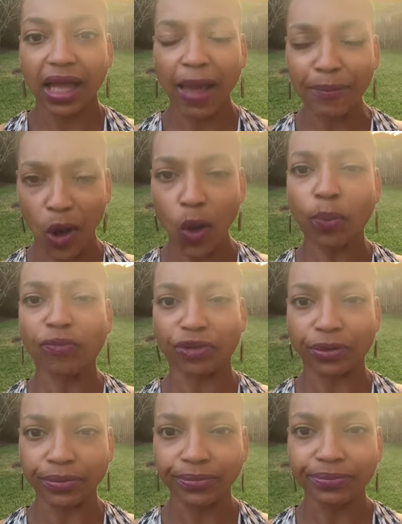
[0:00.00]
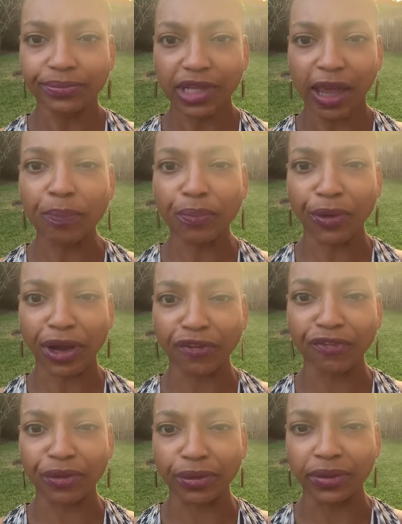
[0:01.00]
I'm hopeful, I'm
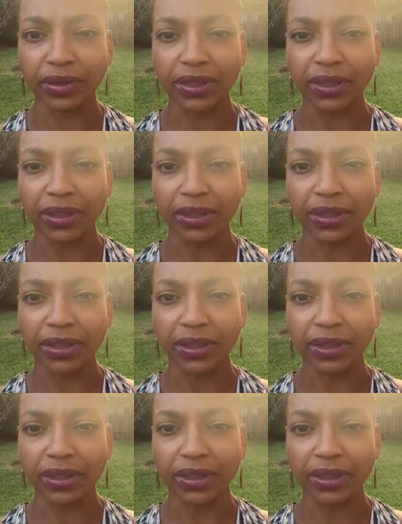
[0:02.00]
prayerful,